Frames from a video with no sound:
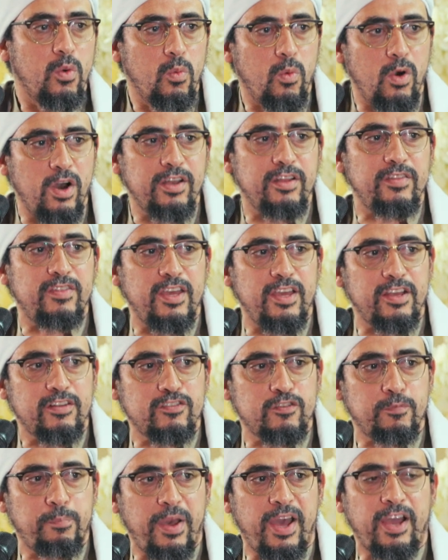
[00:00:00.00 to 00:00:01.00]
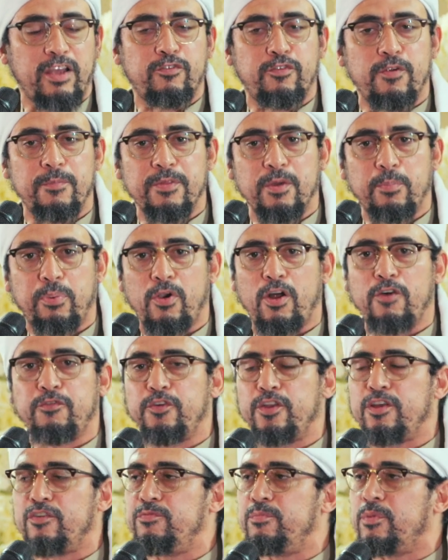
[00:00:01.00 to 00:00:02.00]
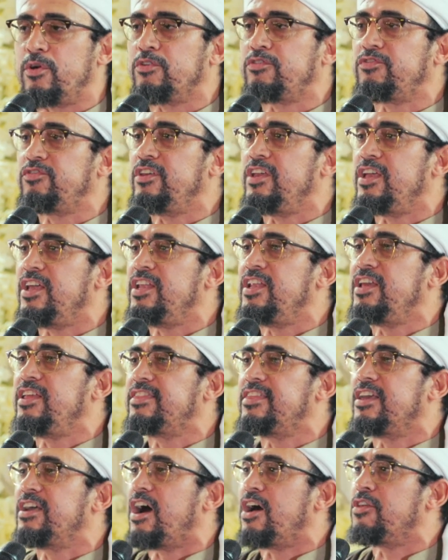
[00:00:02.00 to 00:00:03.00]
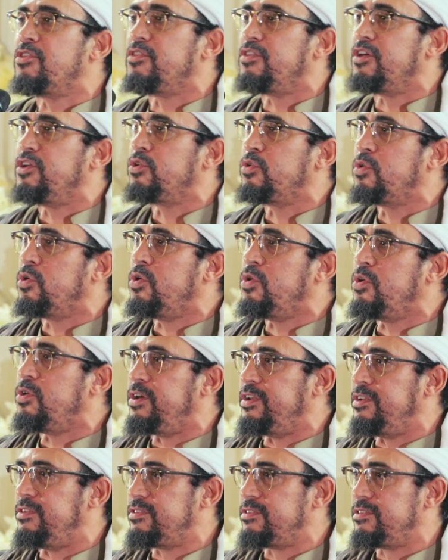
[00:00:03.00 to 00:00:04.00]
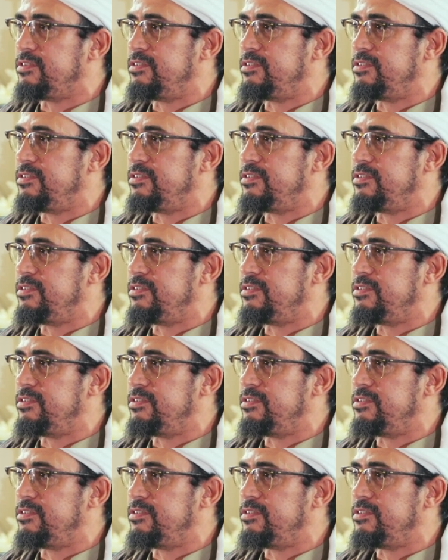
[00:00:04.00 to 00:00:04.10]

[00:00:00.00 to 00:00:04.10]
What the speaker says: what did they expect from the Prophet of Mercy? Anything other than good.